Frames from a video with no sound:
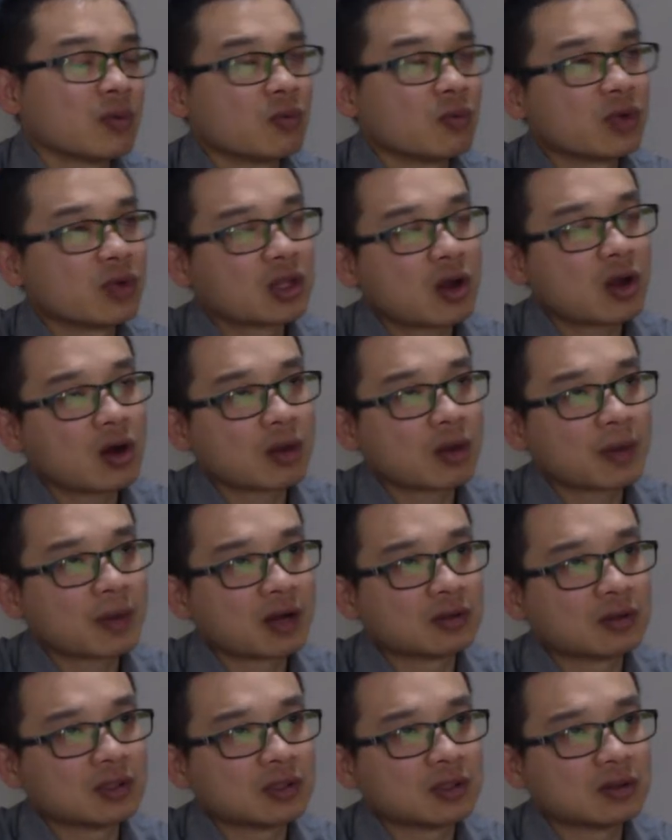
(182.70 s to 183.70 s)
we talked
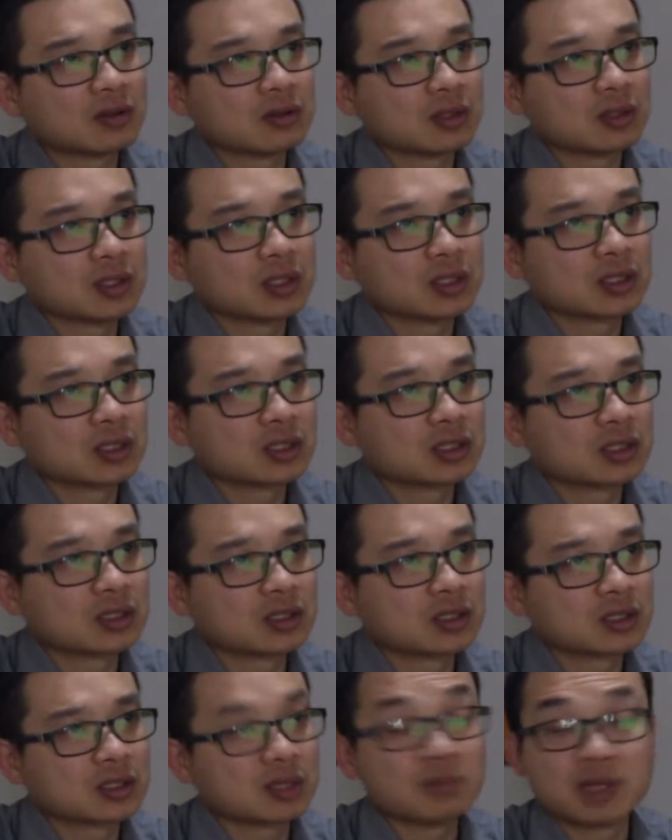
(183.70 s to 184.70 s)
about the
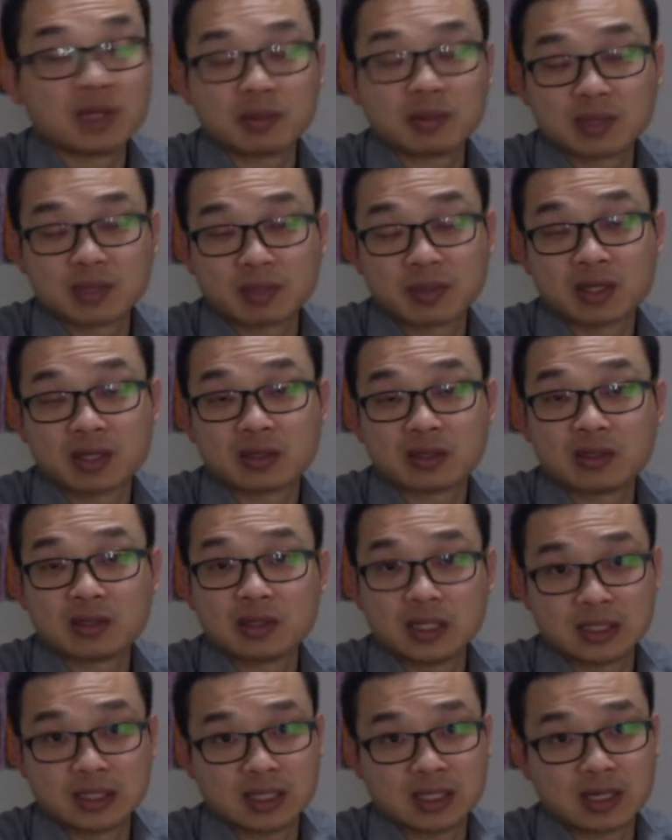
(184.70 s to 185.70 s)
symptoms a bit
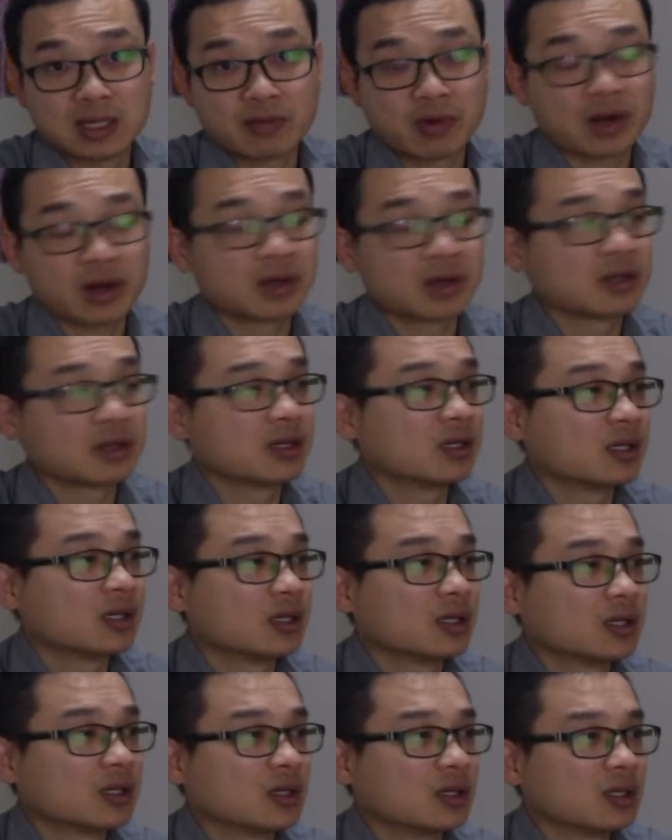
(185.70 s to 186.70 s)
yesterday, right?
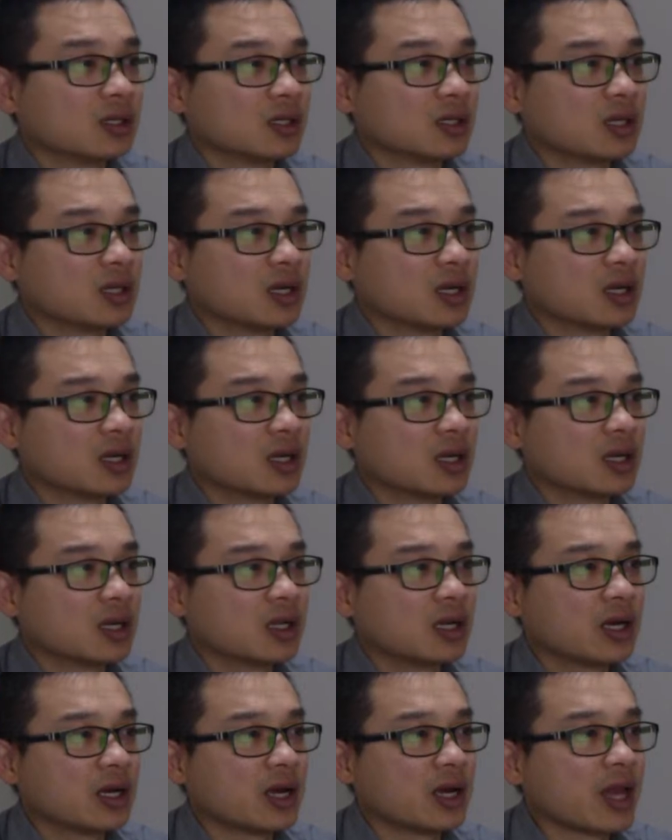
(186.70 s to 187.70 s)

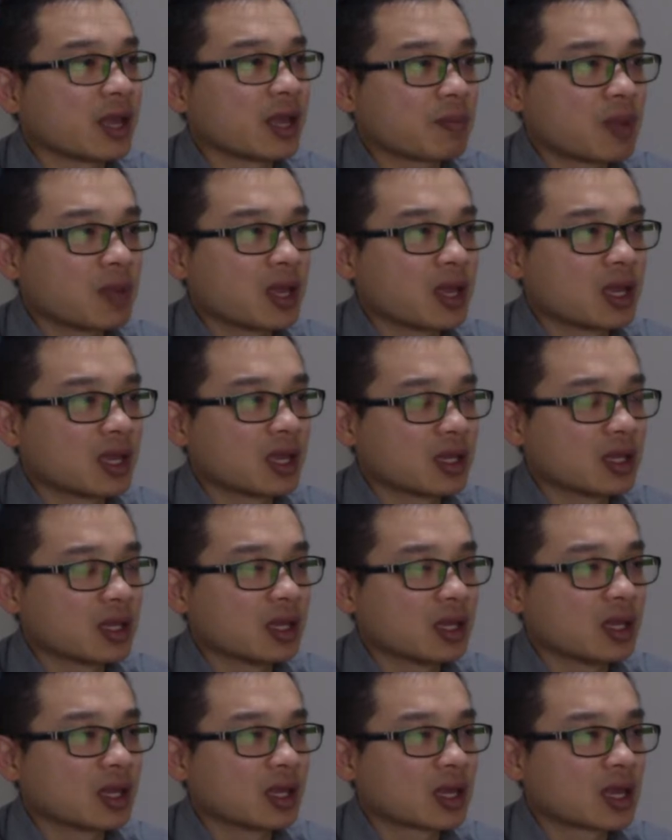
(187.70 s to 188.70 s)
Neck pain,
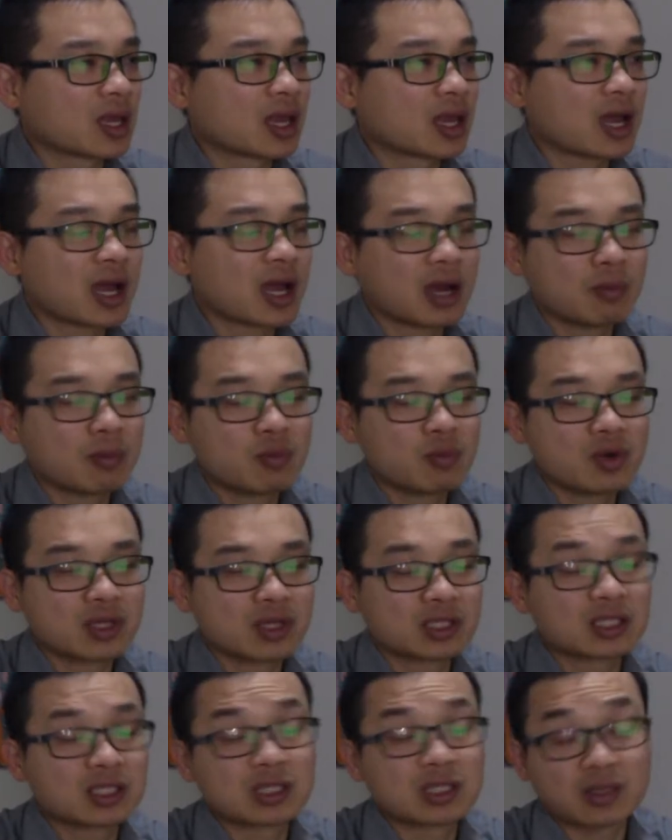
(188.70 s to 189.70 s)
it can come
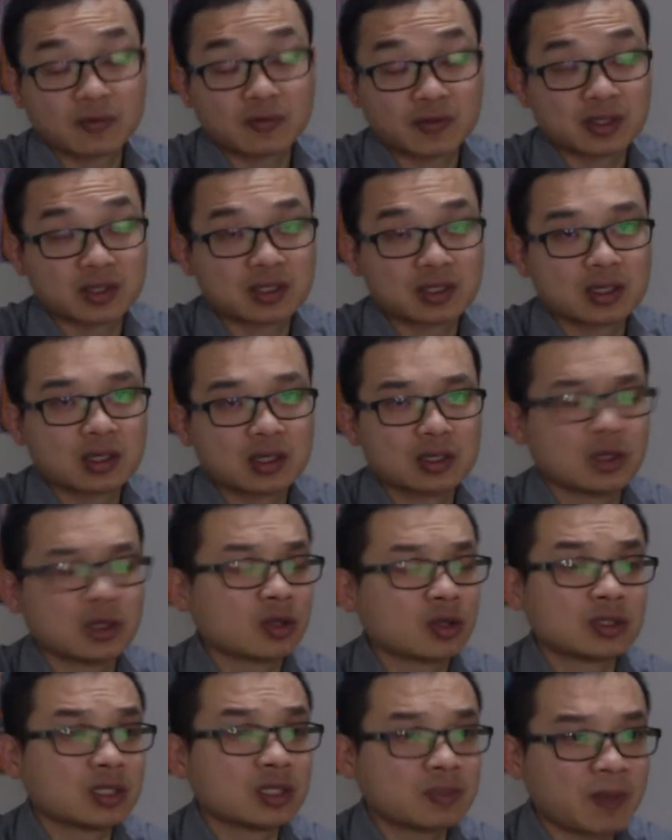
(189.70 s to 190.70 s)
with stiffness,
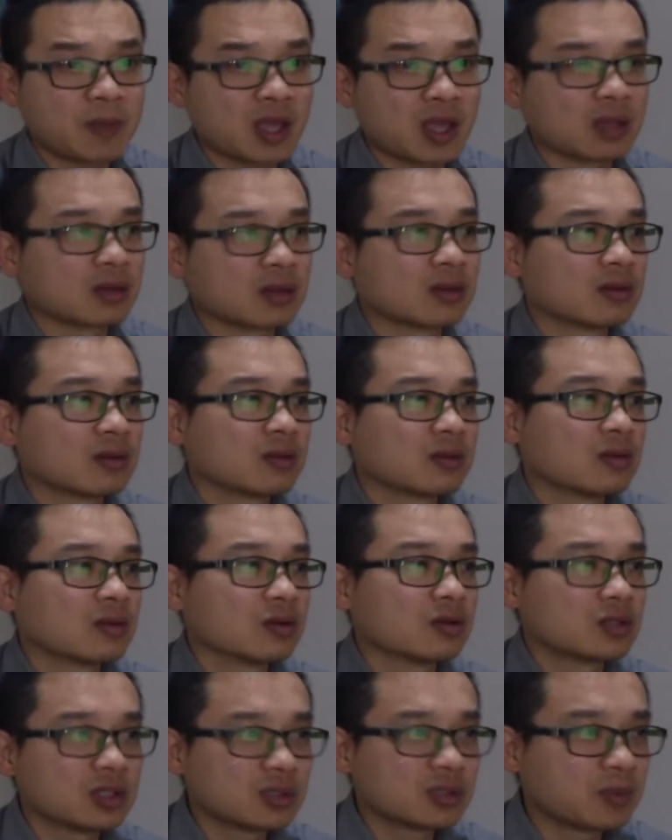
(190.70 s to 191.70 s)
not just pain,
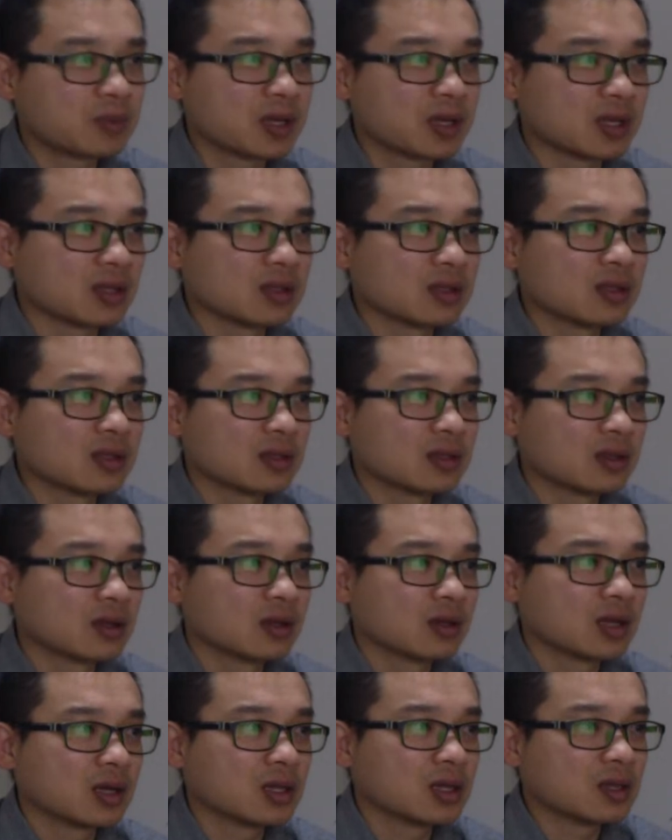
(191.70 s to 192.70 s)

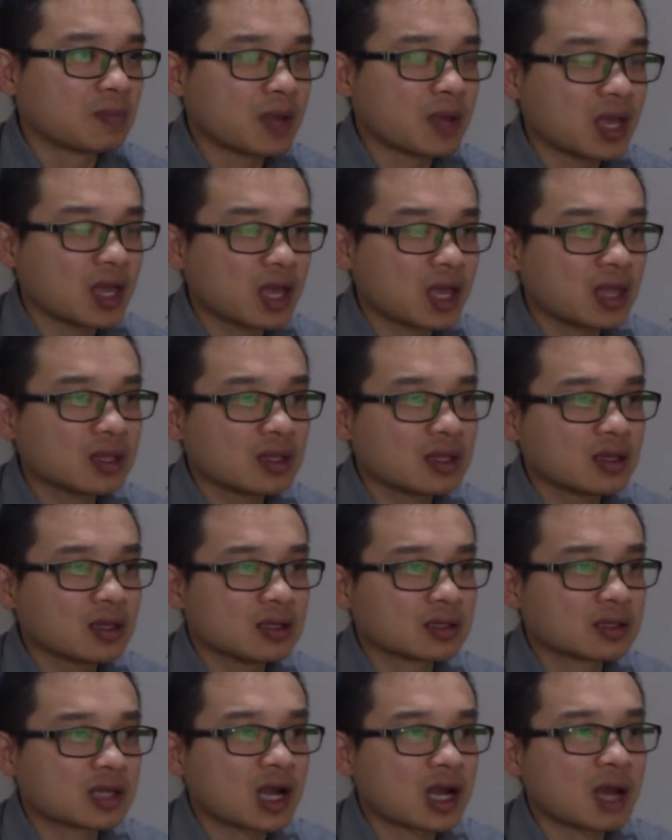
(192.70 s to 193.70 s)
and the pain,
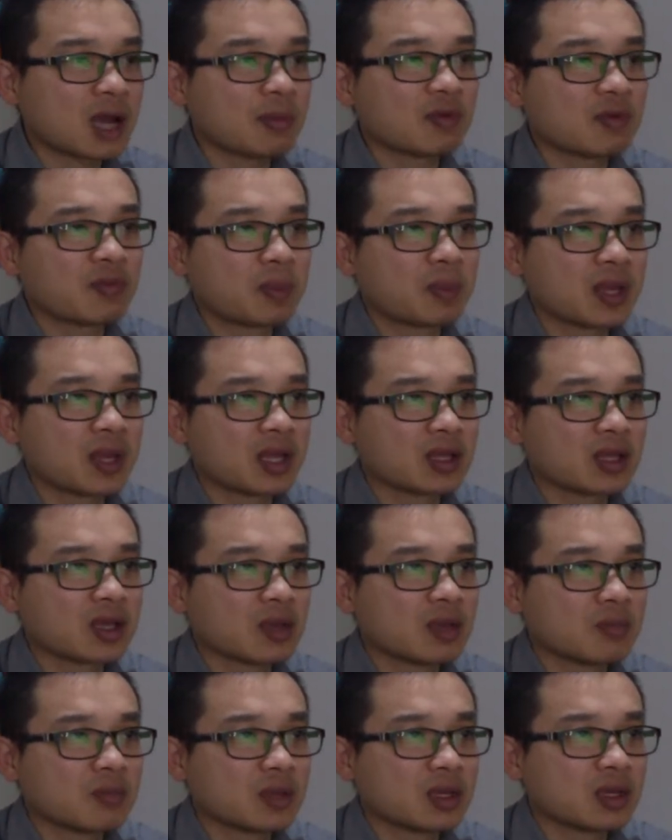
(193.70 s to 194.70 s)
the type of pain
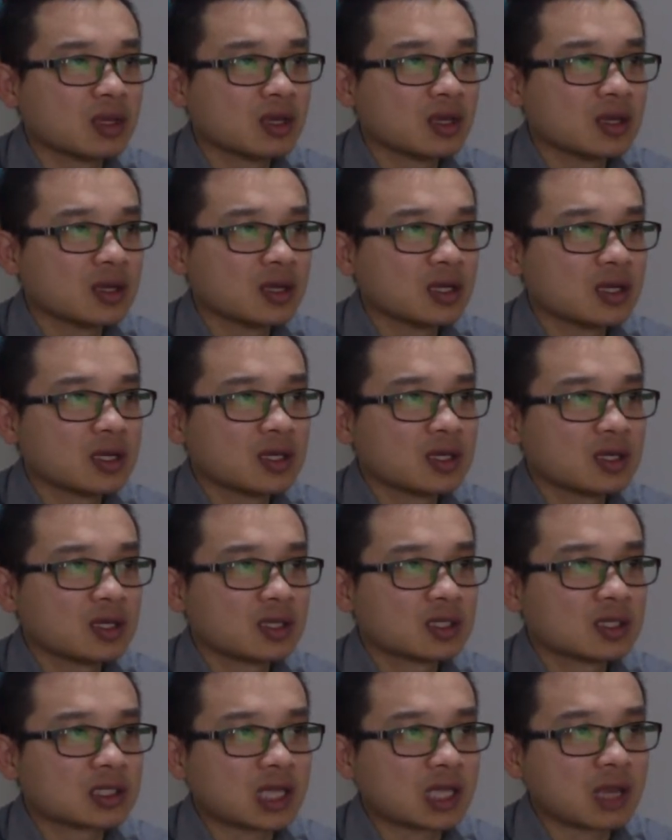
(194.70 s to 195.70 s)
can be
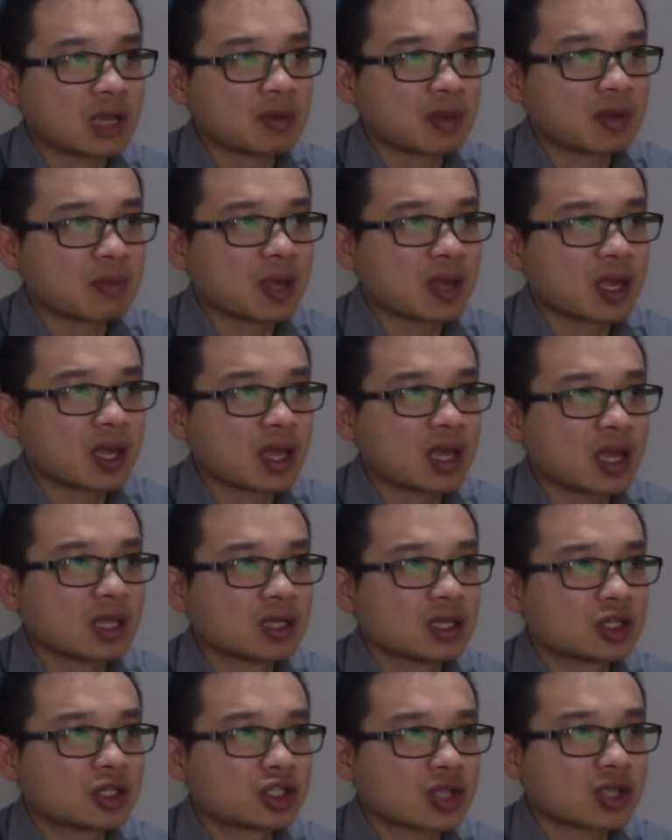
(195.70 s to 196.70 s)
stabbing
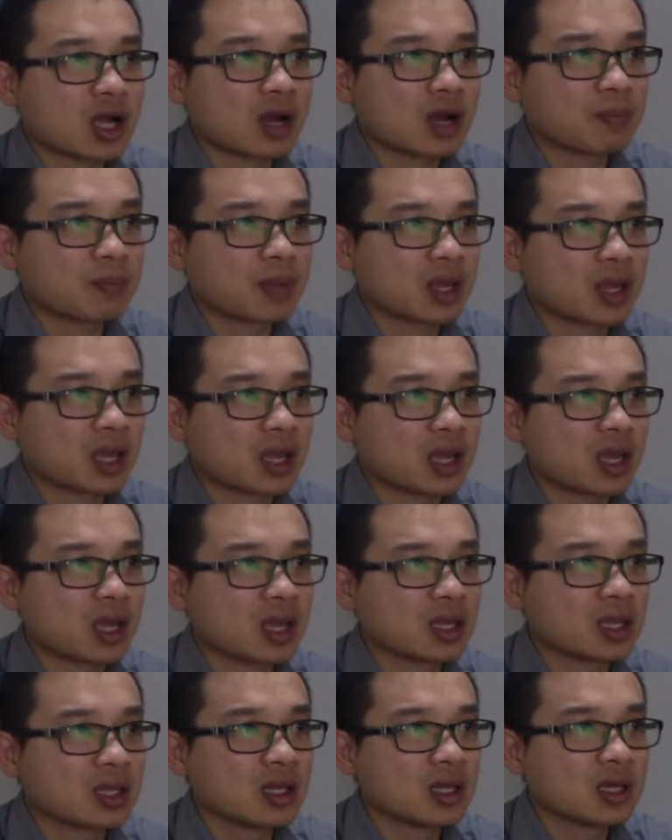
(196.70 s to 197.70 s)
pain, sharp
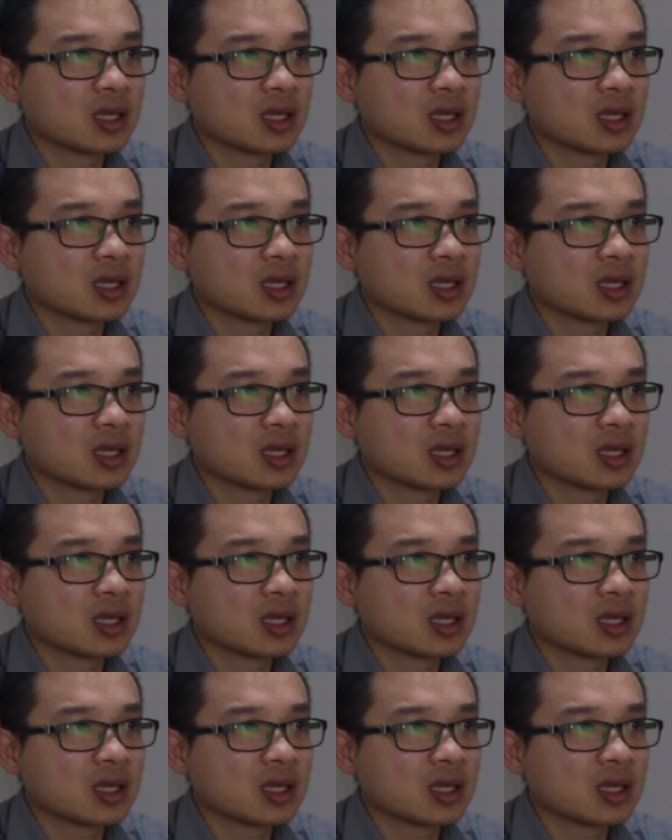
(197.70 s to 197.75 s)
pain,